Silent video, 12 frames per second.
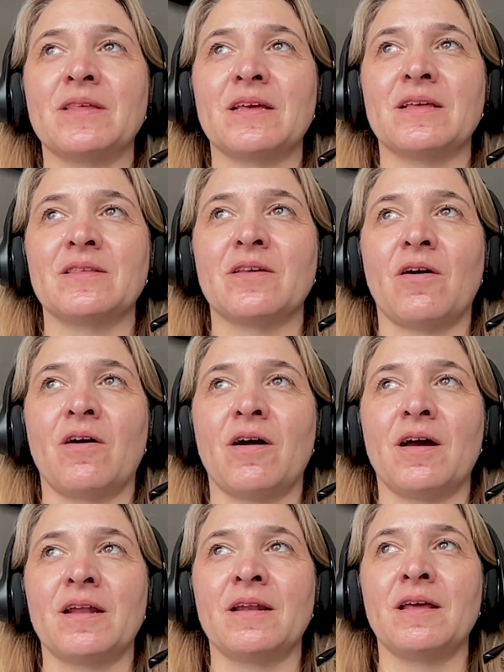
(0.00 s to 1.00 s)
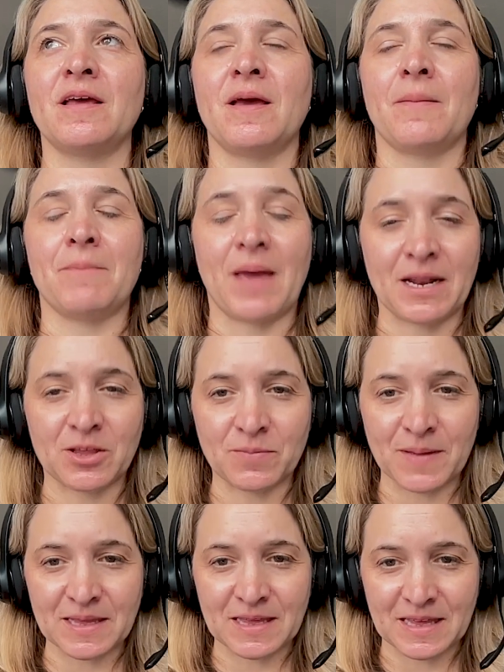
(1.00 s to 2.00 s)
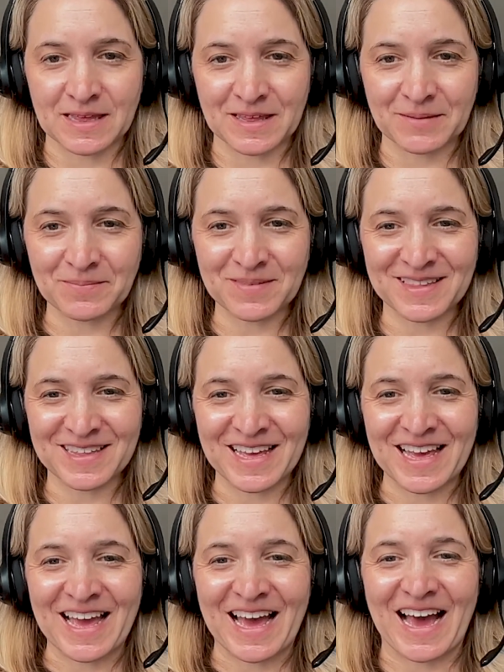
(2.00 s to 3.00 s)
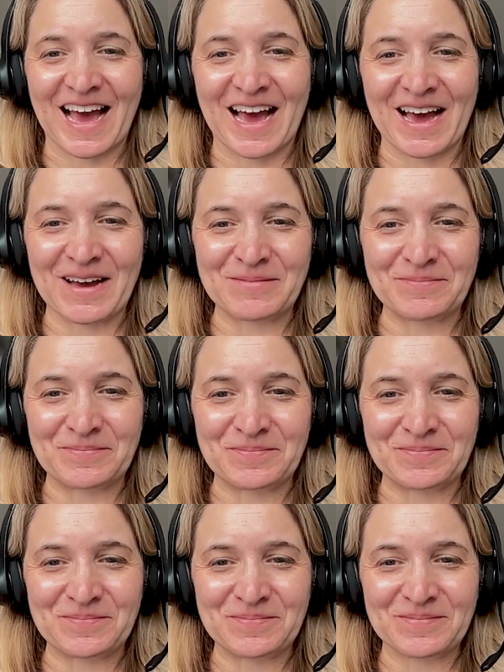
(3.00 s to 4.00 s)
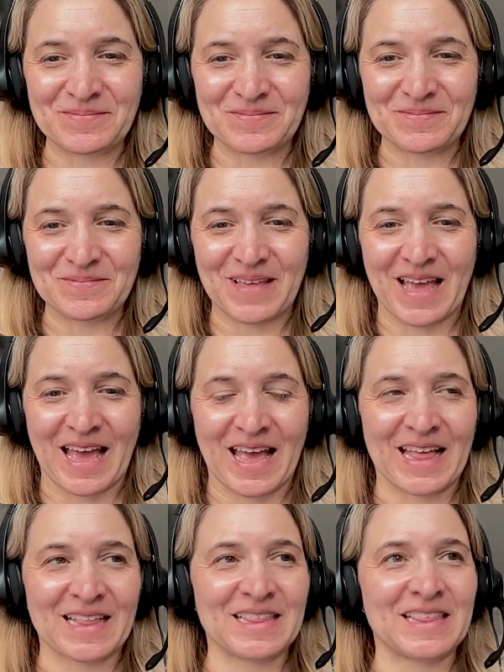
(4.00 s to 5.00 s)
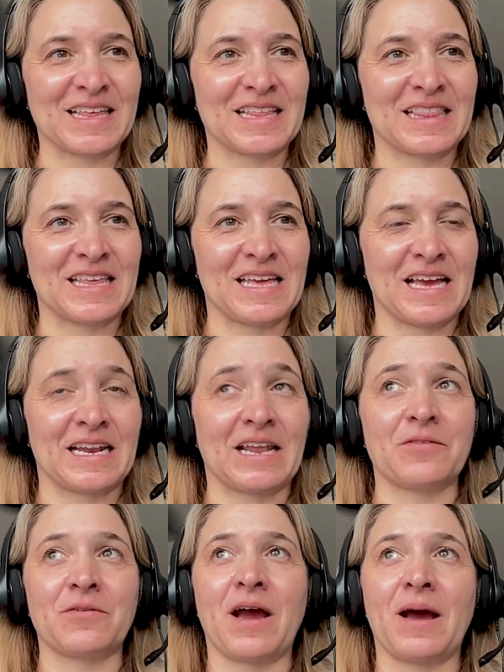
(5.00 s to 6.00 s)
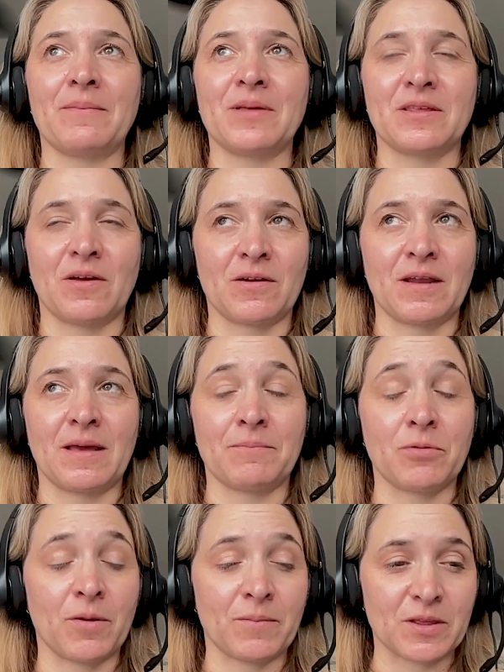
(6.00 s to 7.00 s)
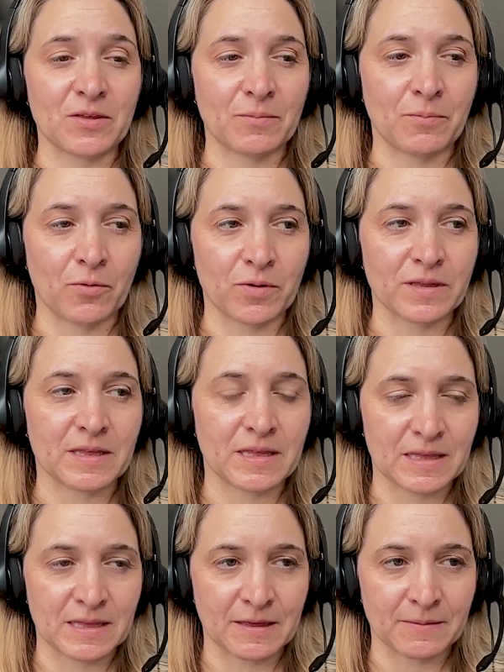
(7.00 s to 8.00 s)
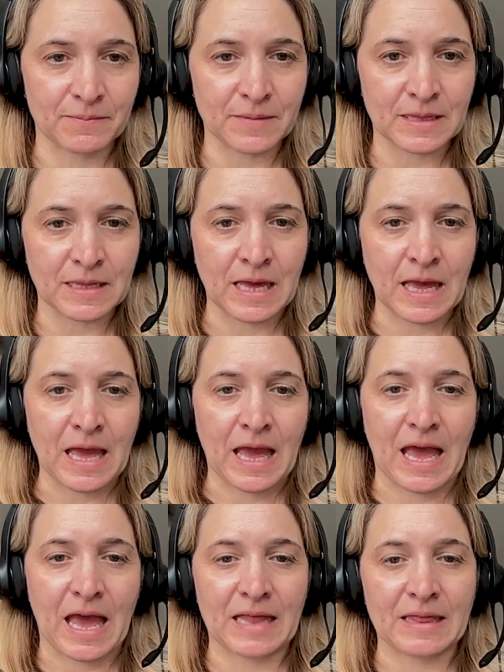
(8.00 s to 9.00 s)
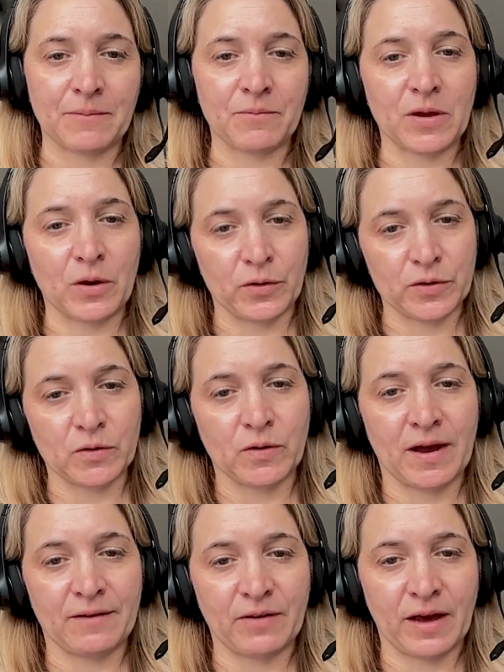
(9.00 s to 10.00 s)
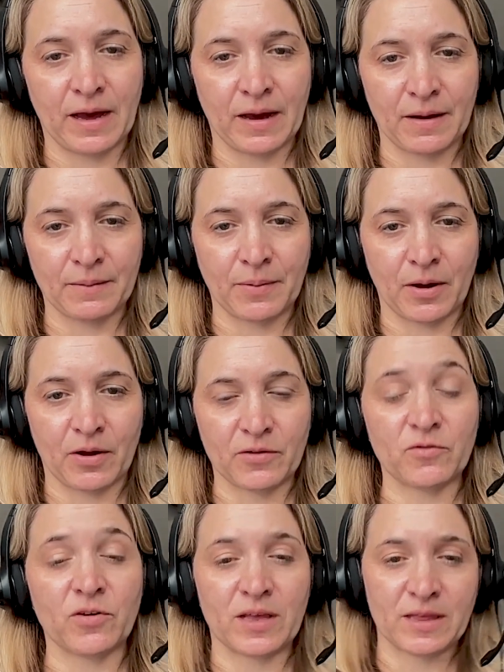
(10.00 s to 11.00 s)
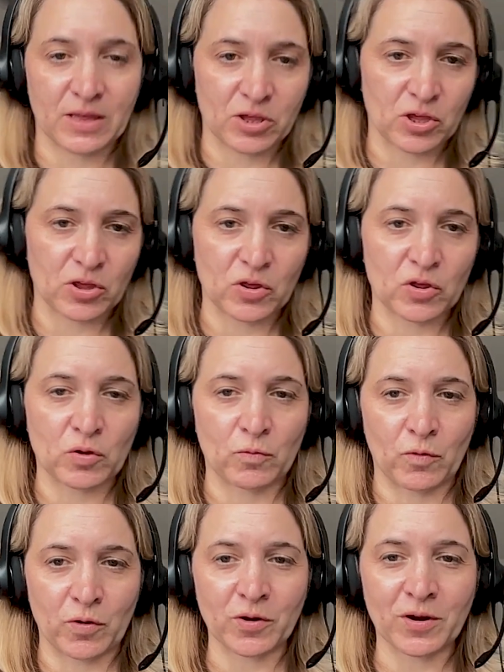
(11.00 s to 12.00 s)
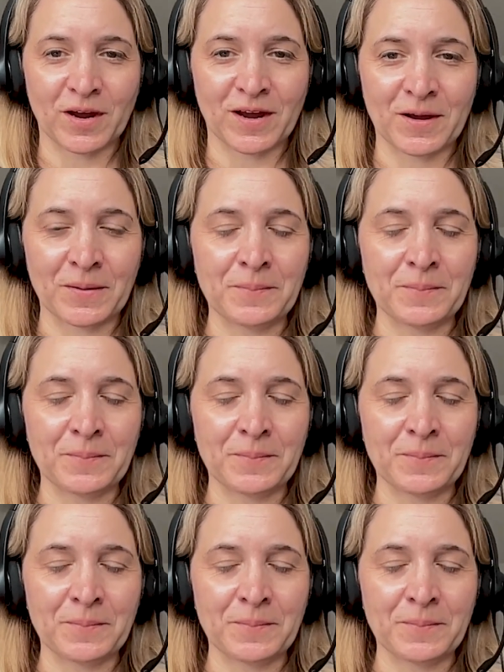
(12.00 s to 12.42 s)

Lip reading: is on management systems, and another hub is on employment support systems, and then we also have a hub on transitions to work.